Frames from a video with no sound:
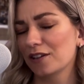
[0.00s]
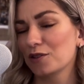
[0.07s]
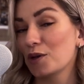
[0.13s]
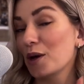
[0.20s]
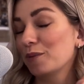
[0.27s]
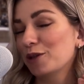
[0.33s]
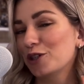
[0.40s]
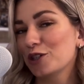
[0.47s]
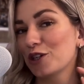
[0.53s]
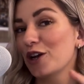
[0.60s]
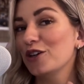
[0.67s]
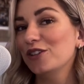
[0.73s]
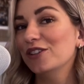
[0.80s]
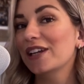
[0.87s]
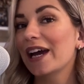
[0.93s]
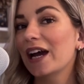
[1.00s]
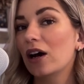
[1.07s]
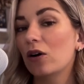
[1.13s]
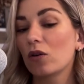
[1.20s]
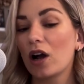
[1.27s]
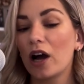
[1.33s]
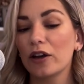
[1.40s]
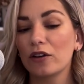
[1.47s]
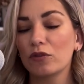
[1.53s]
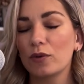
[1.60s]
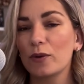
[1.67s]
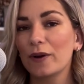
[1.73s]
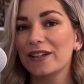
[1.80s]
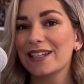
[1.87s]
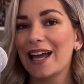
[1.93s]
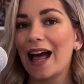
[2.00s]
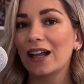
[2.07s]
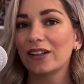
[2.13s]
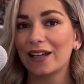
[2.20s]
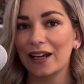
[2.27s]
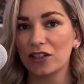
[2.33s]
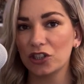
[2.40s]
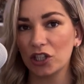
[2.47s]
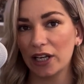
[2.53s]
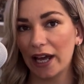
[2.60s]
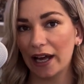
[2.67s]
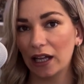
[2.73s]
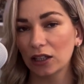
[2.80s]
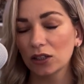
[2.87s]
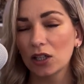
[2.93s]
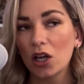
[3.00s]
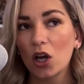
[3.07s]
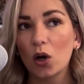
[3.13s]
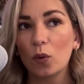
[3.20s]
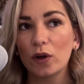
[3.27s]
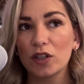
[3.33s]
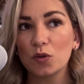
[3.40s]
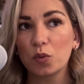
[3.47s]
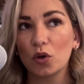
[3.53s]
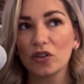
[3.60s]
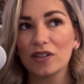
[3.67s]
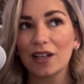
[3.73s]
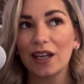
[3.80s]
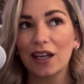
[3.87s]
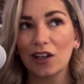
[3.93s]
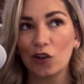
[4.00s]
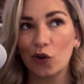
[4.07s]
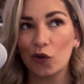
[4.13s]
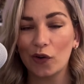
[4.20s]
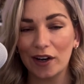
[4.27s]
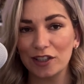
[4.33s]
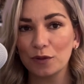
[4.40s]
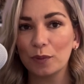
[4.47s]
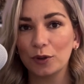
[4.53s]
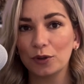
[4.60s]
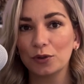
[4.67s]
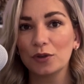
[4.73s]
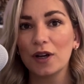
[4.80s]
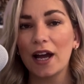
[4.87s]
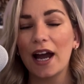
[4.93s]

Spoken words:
So I'm going to show you now, kind of, we went to El Nacional, which was incredible,